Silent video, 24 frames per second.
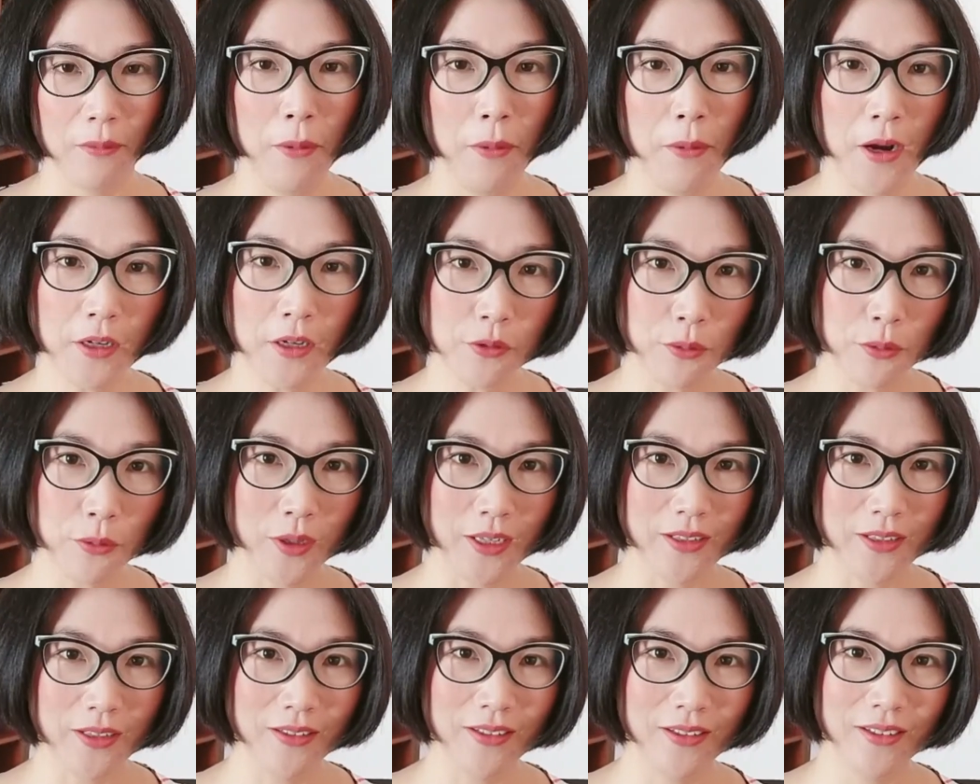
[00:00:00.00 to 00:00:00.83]
Part
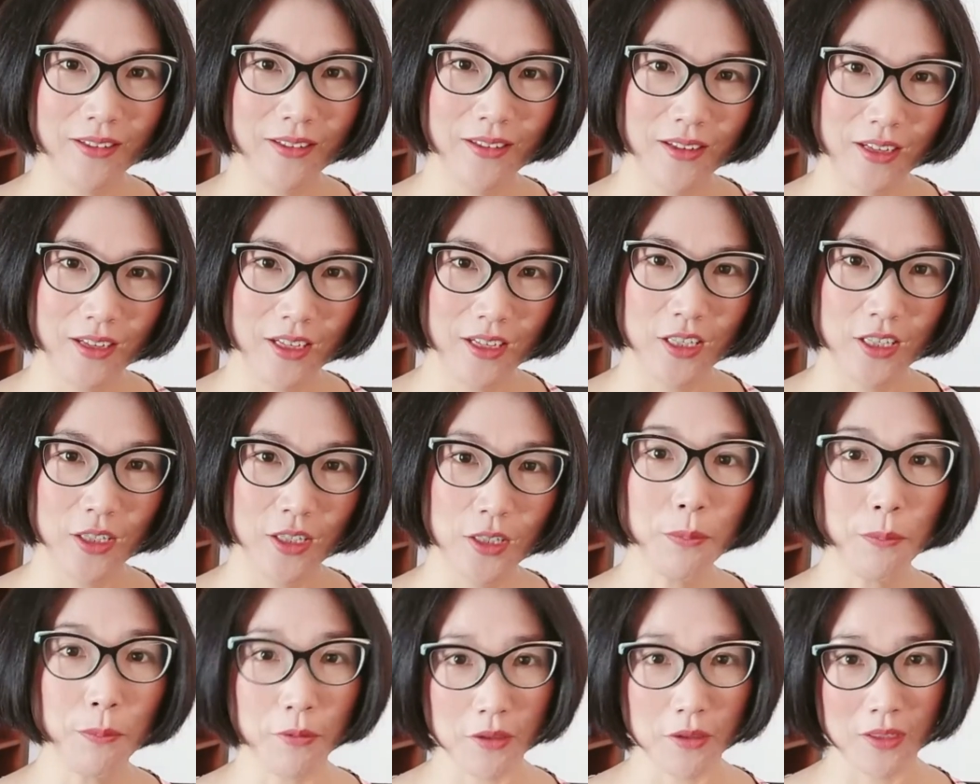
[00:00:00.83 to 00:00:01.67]
1
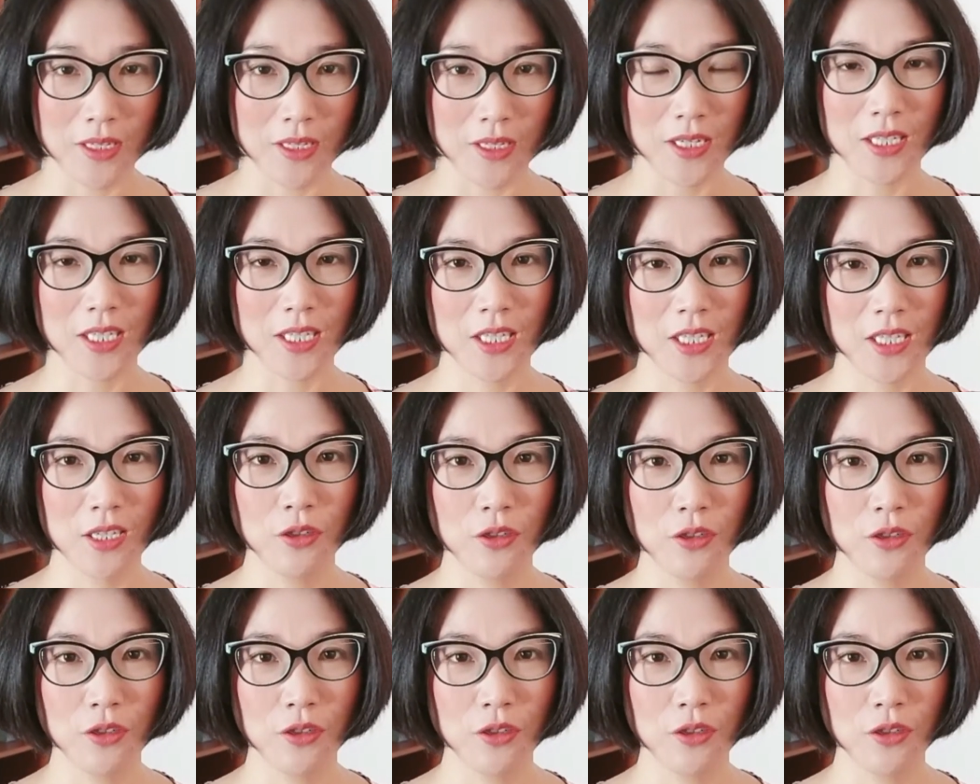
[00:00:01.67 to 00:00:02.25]
is business.